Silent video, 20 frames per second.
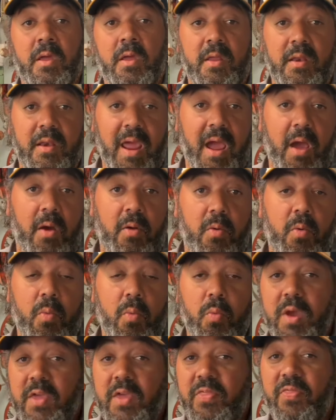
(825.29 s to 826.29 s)
Now,
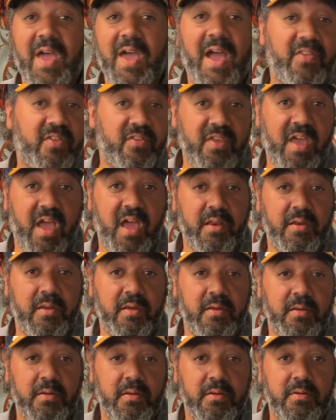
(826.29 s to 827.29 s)
with that said,
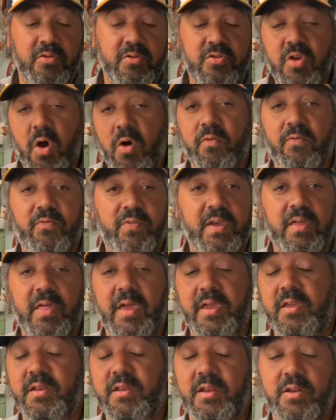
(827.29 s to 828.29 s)
don't feel
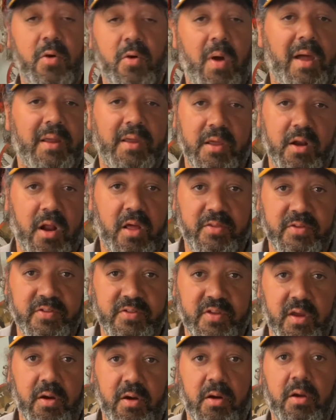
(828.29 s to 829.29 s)
like you need to go out and get all this
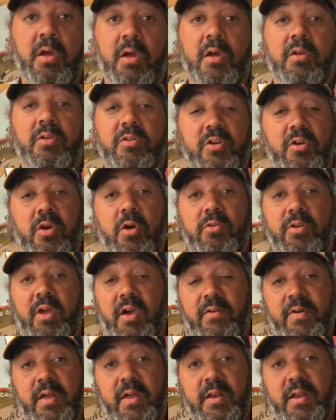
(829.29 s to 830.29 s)
gear to go
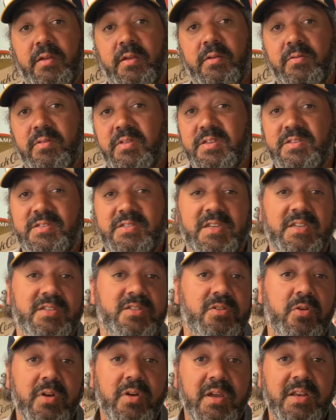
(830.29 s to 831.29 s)
dove hunting this
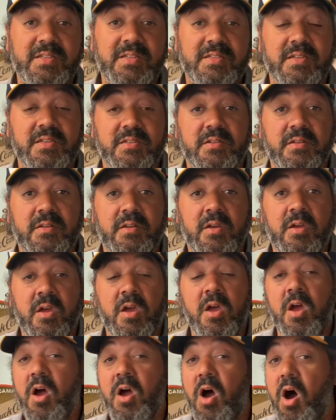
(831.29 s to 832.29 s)
season or any season.
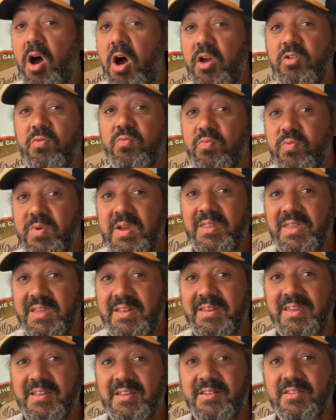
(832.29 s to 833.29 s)
All you really
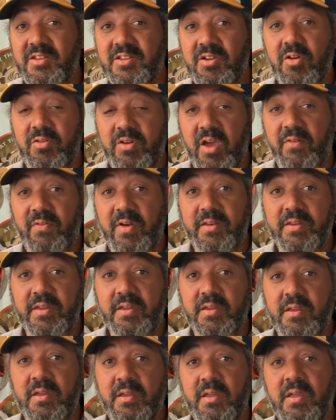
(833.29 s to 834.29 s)
need to go dove
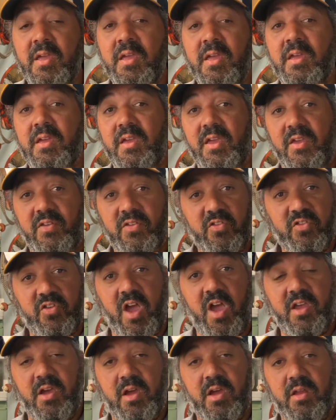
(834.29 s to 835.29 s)
hunting is a
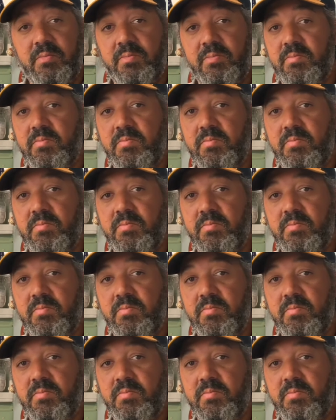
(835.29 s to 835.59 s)
shotgun,